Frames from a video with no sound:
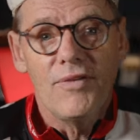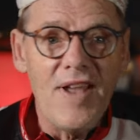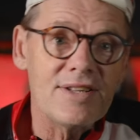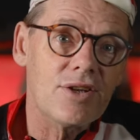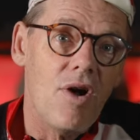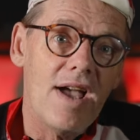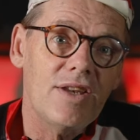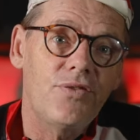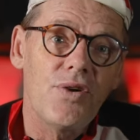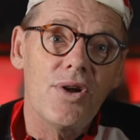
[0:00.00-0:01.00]
thanks
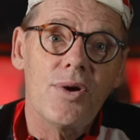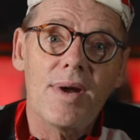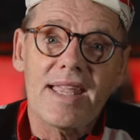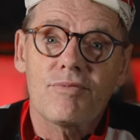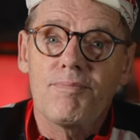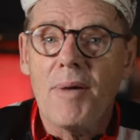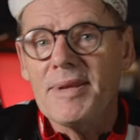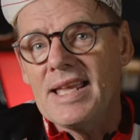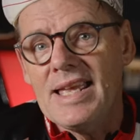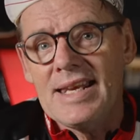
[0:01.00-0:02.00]
guys for
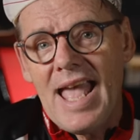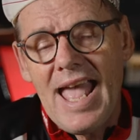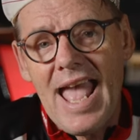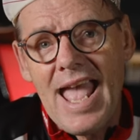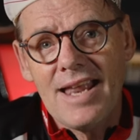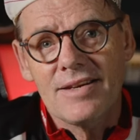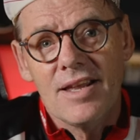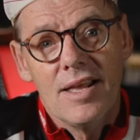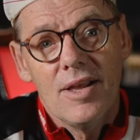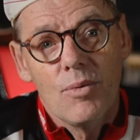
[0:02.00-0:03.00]
popping in and
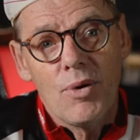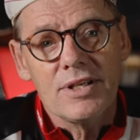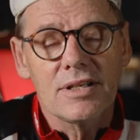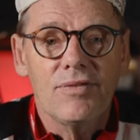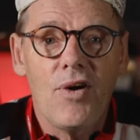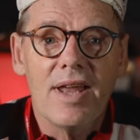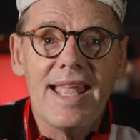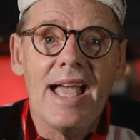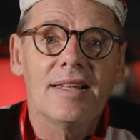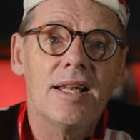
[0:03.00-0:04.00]
wanting to find
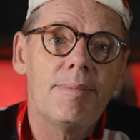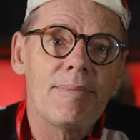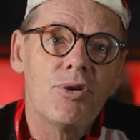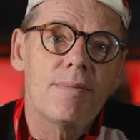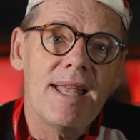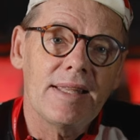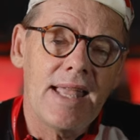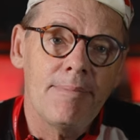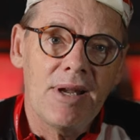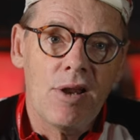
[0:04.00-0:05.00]
out a little bit more about the
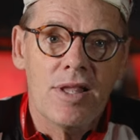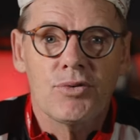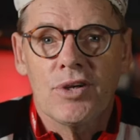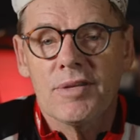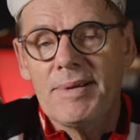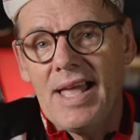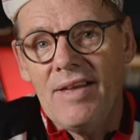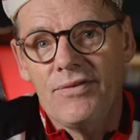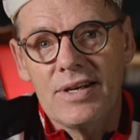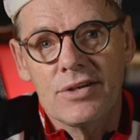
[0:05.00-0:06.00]
Campagnolo trail speed I
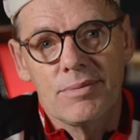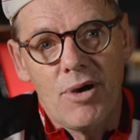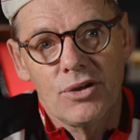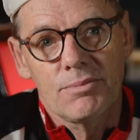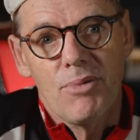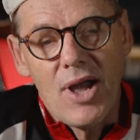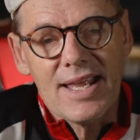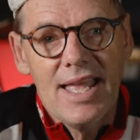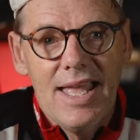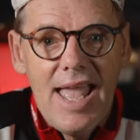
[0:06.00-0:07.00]
have fitted to my look bike.
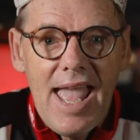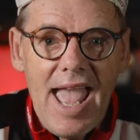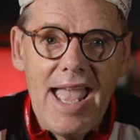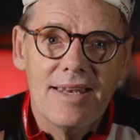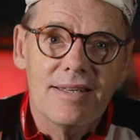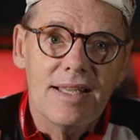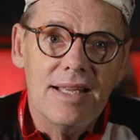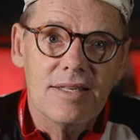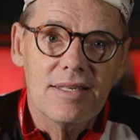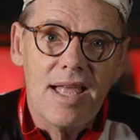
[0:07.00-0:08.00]
And
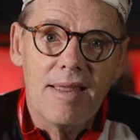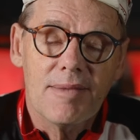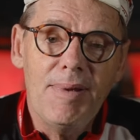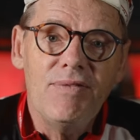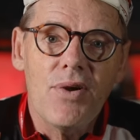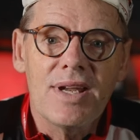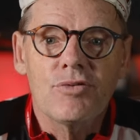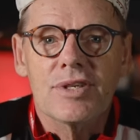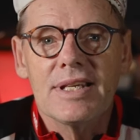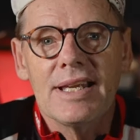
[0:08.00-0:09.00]
it's been very
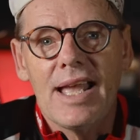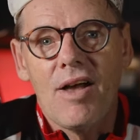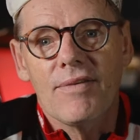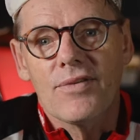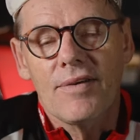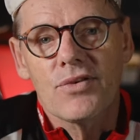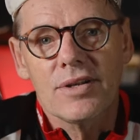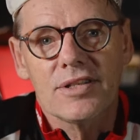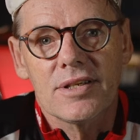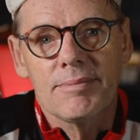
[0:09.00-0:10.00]
interesting. I've
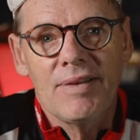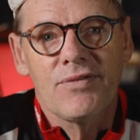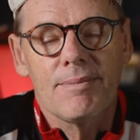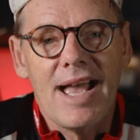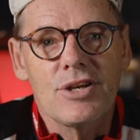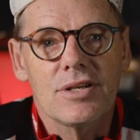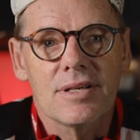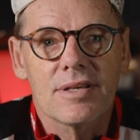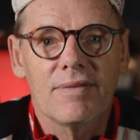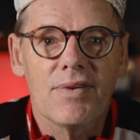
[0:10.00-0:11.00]
got some
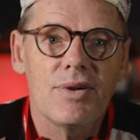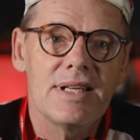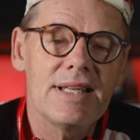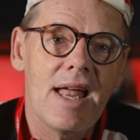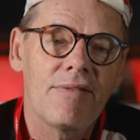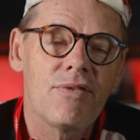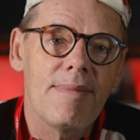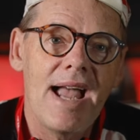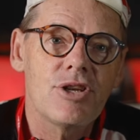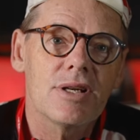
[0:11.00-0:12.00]
information, some very detailed
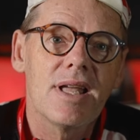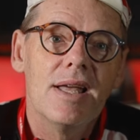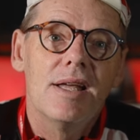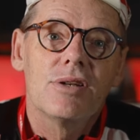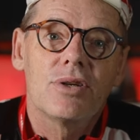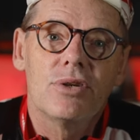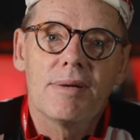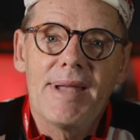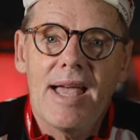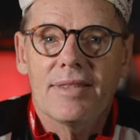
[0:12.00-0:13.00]
information to talk
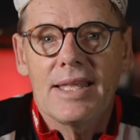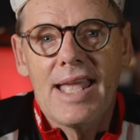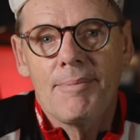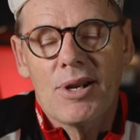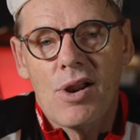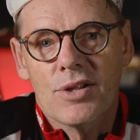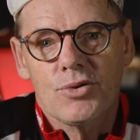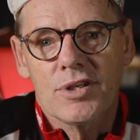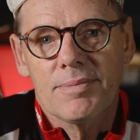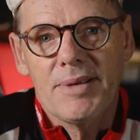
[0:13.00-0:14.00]
about the Campagnolo
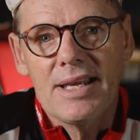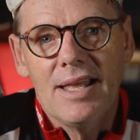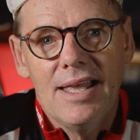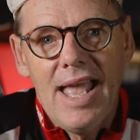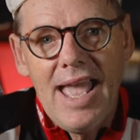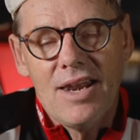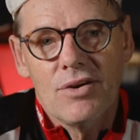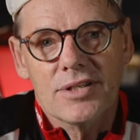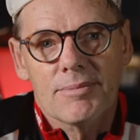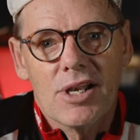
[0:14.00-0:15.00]
trail speed. And I've
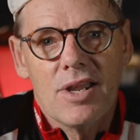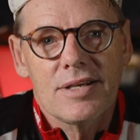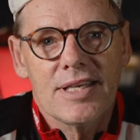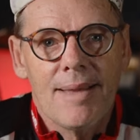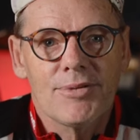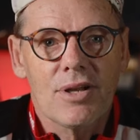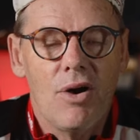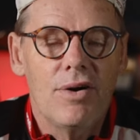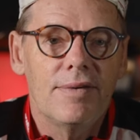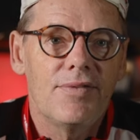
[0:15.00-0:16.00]
got some close-ups
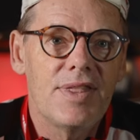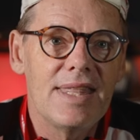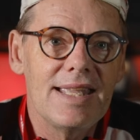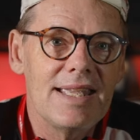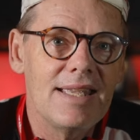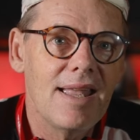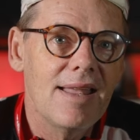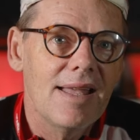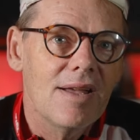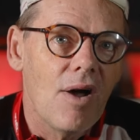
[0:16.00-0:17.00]
of the
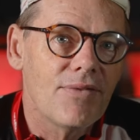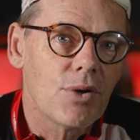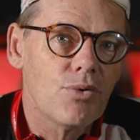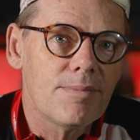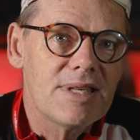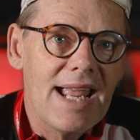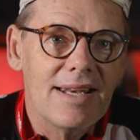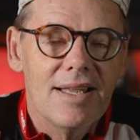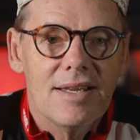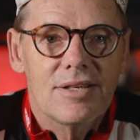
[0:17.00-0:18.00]
group
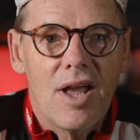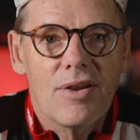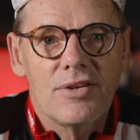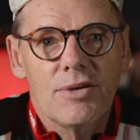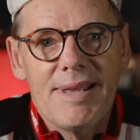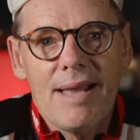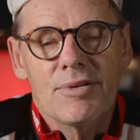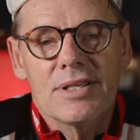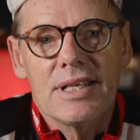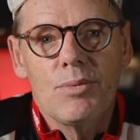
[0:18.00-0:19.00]
set. So you'll be able to
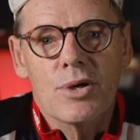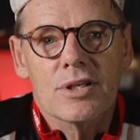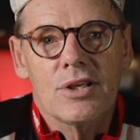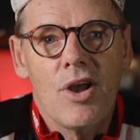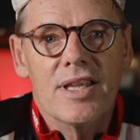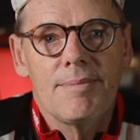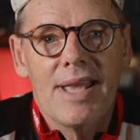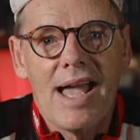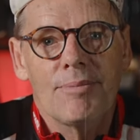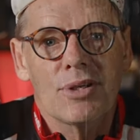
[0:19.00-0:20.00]
see what it's like. You'll be
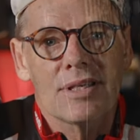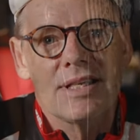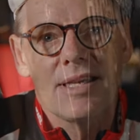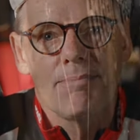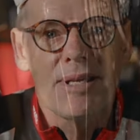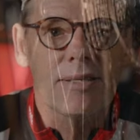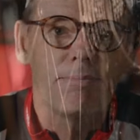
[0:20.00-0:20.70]
able to see the bits and